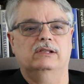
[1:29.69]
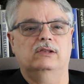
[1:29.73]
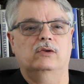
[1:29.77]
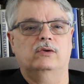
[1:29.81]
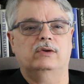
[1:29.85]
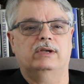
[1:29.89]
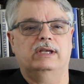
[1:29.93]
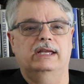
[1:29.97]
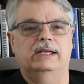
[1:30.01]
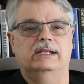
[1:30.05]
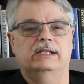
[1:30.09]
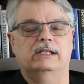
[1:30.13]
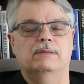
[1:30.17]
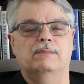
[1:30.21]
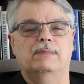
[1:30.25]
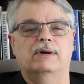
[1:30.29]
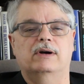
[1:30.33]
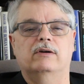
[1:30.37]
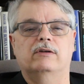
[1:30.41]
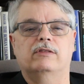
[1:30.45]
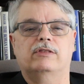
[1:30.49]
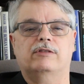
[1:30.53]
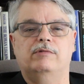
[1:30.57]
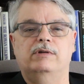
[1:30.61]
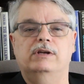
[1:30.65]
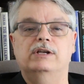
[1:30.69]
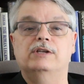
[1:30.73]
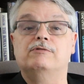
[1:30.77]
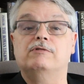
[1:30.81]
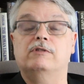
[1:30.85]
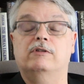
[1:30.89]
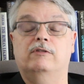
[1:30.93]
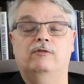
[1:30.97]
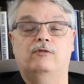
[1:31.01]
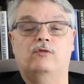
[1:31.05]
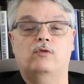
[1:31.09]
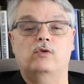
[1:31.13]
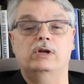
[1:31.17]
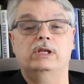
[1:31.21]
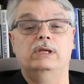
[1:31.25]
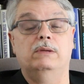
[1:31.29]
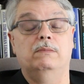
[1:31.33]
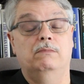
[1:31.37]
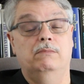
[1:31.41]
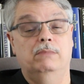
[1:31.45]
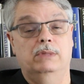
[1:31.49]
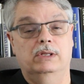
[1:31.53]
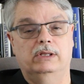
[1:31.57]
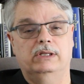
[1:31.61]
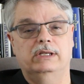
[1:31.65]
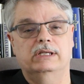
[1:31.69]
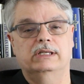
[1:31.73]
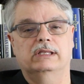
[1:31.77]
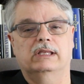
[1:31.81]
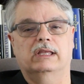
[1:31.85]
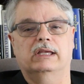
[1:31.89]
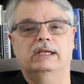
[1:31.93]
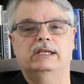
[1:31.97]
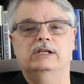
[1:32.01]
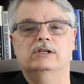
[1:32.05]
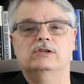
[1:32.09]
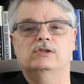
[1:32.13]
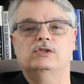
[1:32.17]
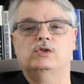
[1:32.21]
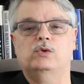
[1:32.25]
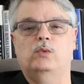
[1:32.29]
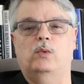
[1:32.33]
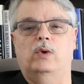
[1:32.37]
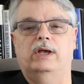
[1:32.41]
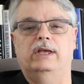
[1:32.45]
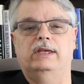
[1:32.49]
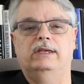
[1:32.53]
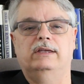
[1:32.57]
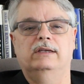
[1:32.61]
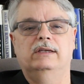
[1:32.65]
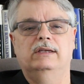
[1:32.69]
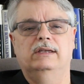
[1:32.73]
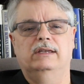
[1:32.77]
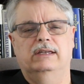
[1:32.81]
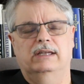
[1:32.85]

located about 340 million light-years away